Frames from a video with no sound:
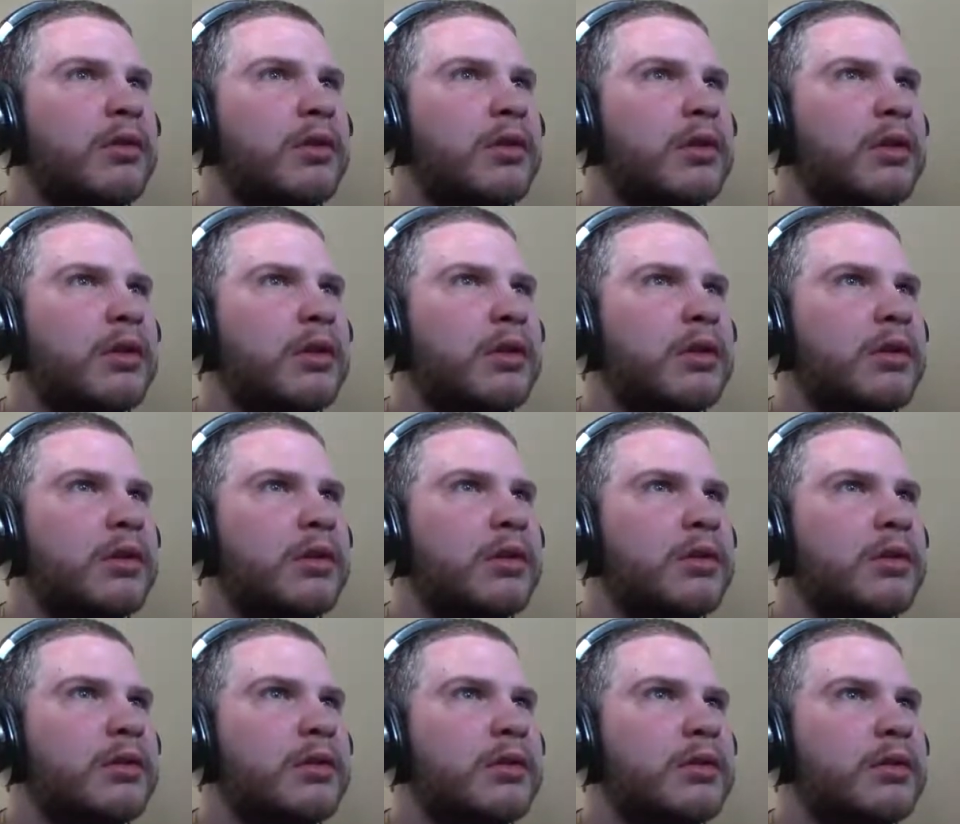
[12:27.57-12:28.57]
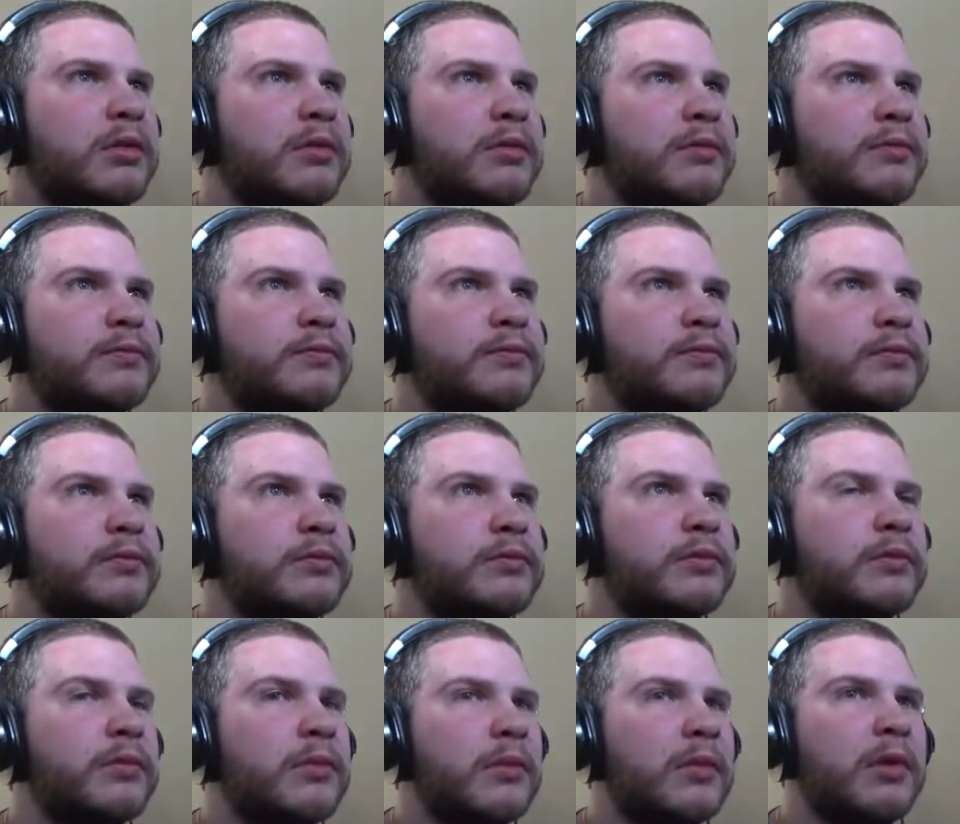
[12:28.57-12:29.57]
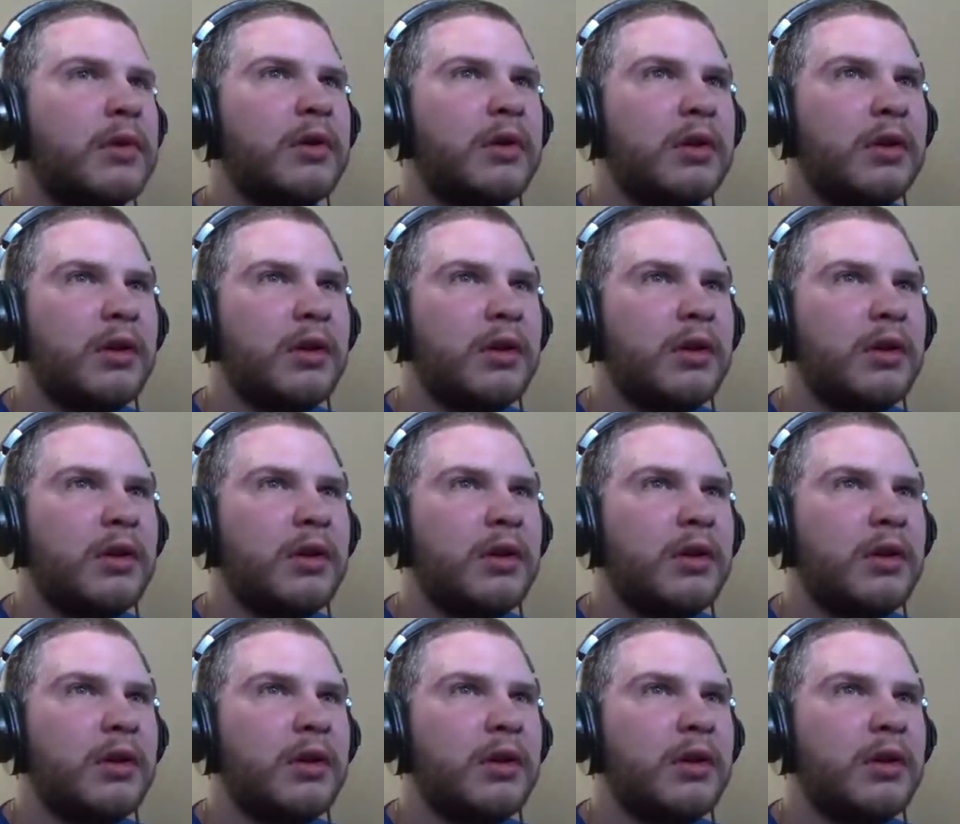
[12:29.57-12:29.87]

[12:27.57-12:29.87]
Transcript: No one is speaking in this clip.